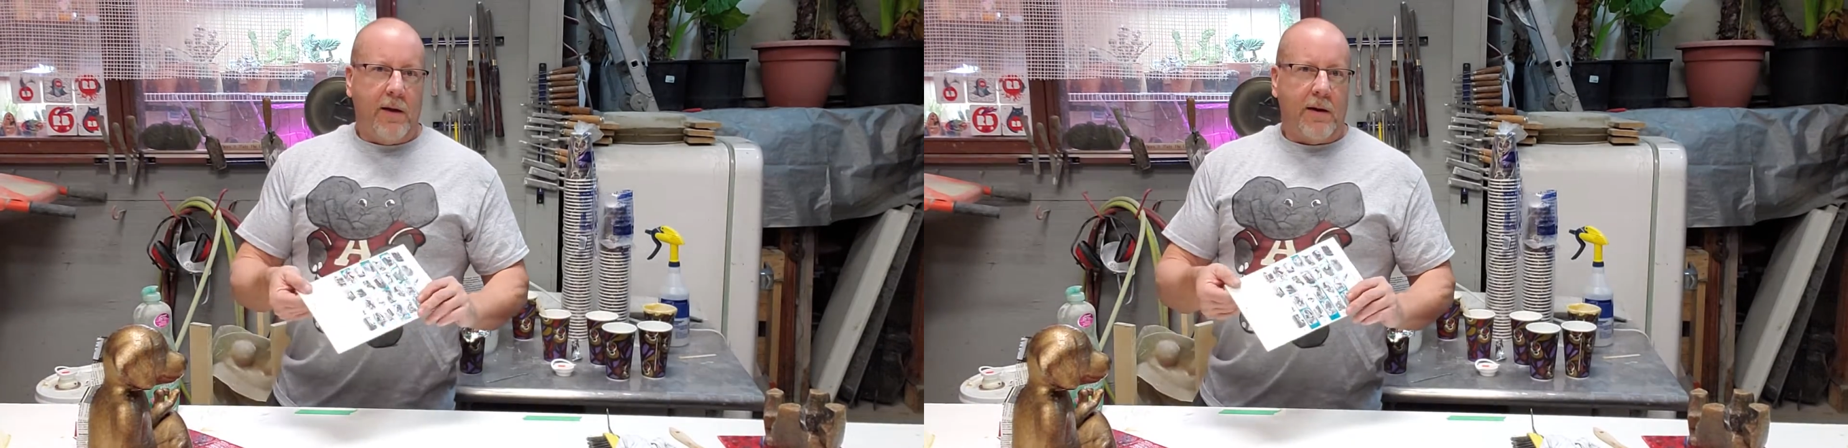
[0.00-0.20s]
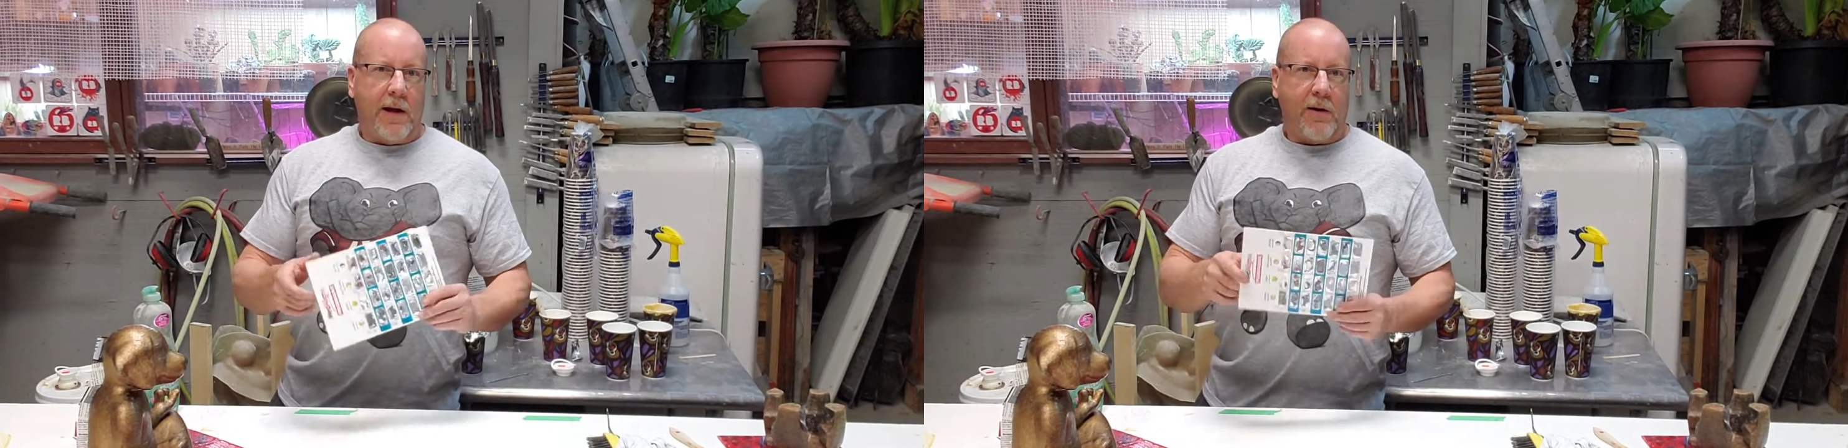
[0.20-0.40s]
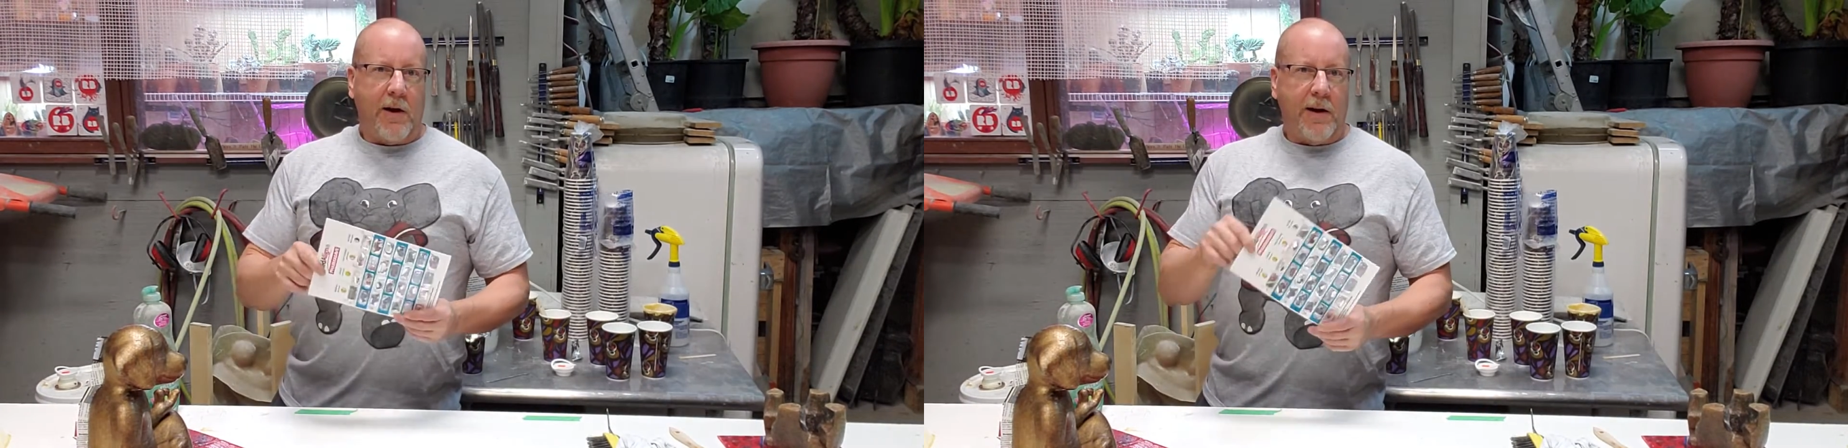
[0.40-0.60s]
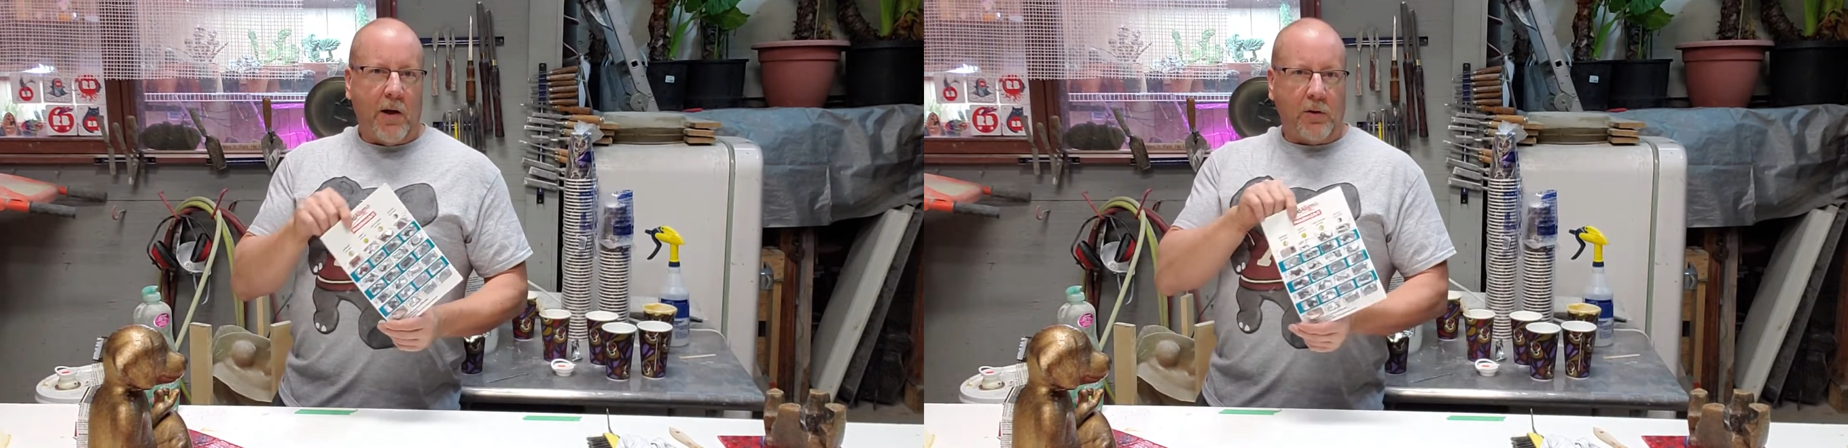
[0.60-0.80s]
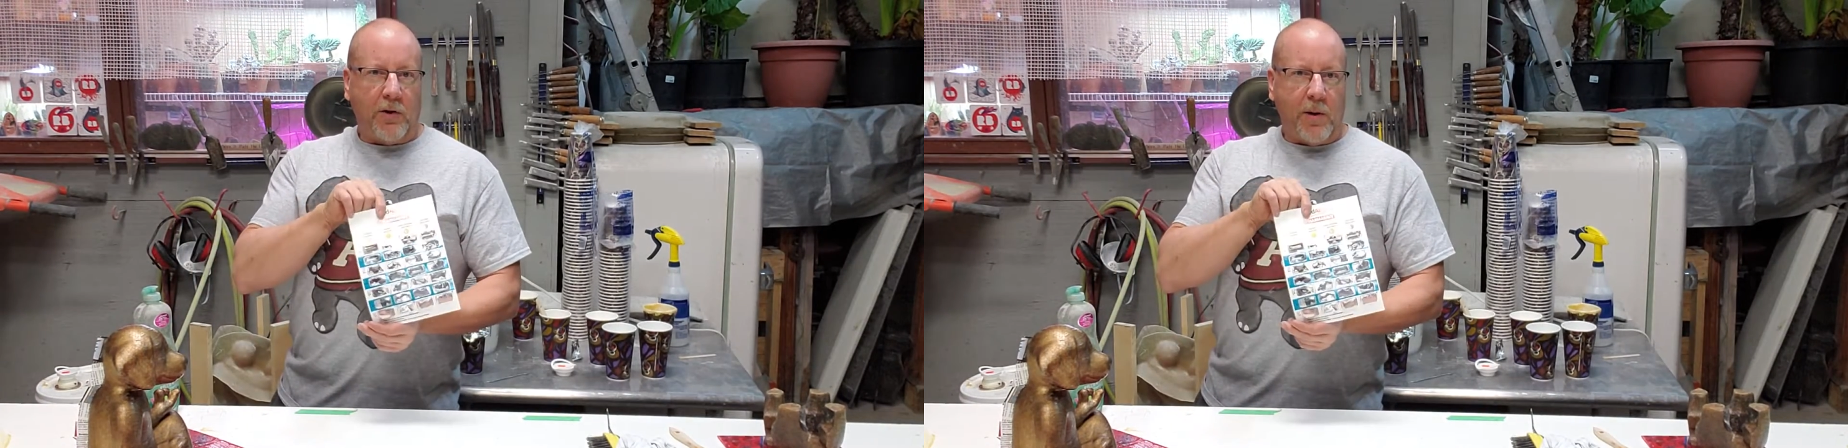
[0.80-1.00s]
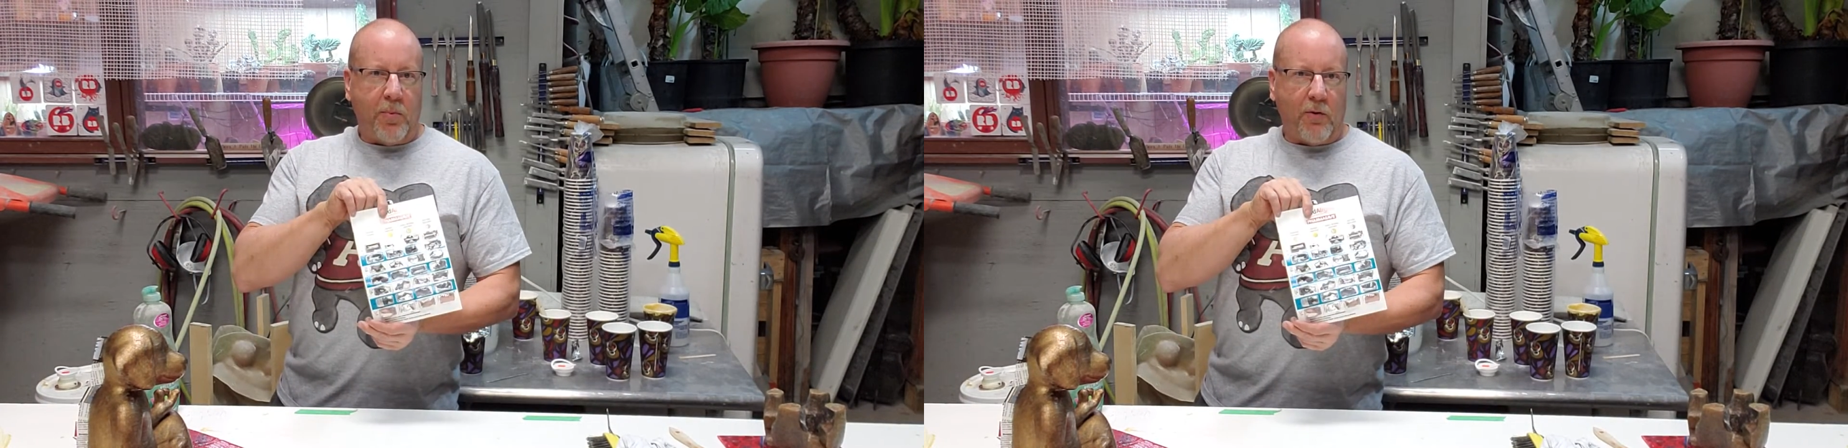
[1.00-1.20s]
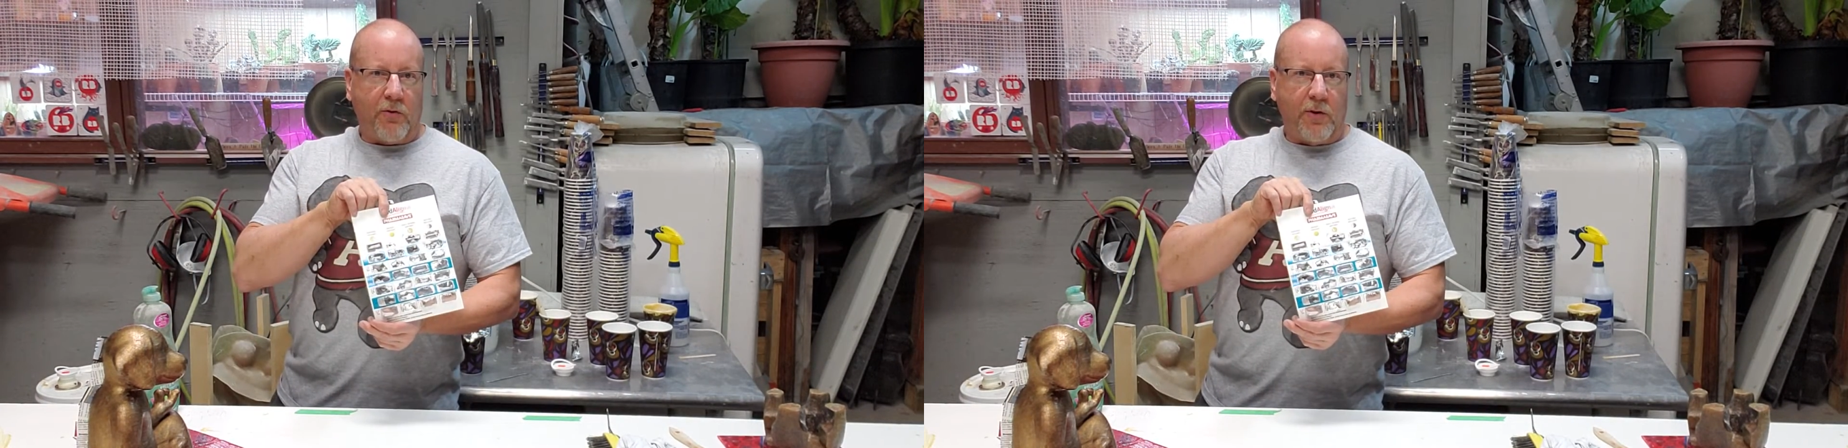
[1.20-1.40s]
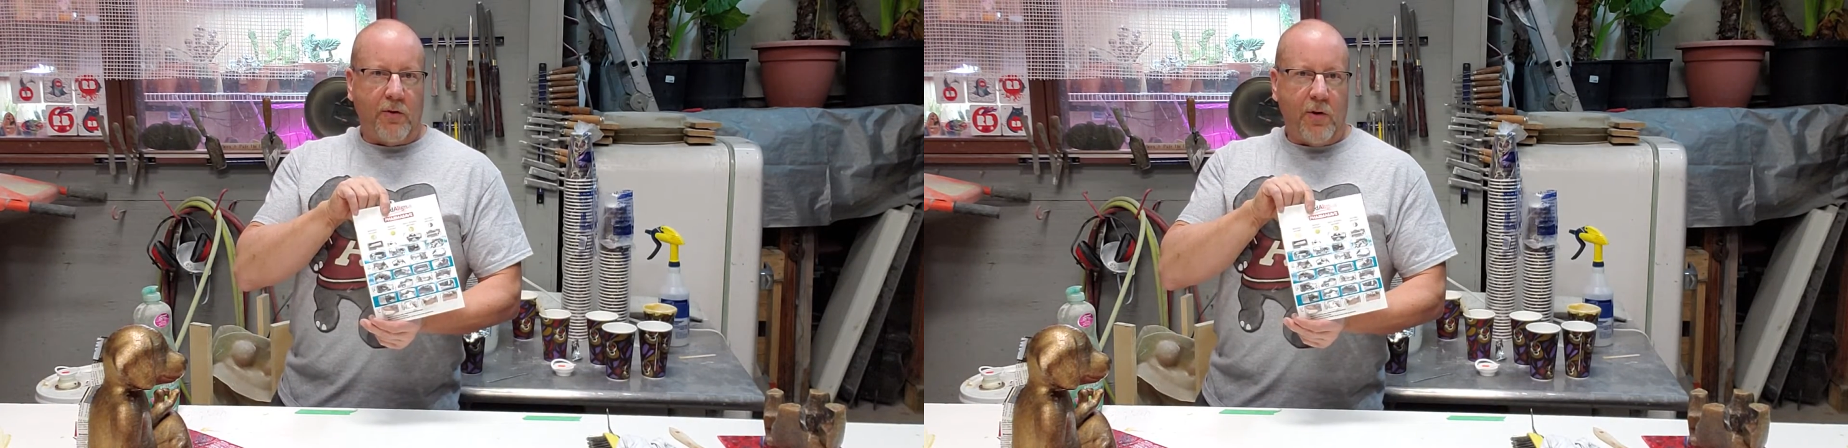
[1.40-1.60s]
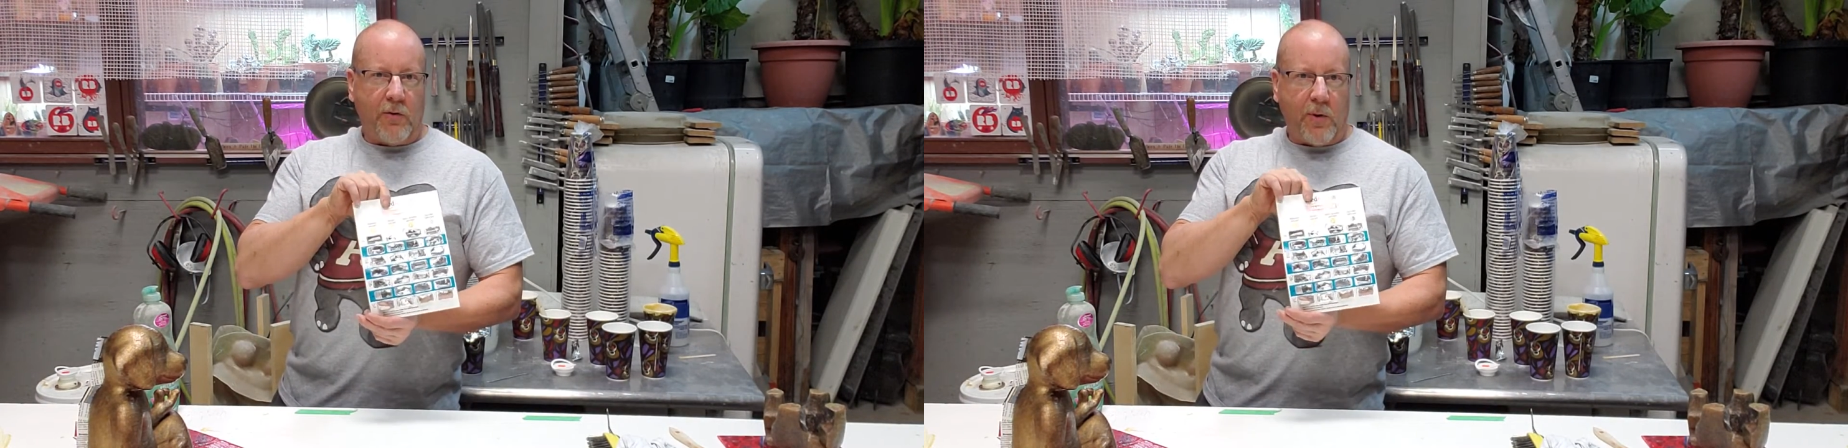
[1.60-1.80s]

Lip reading: like an elderly person who has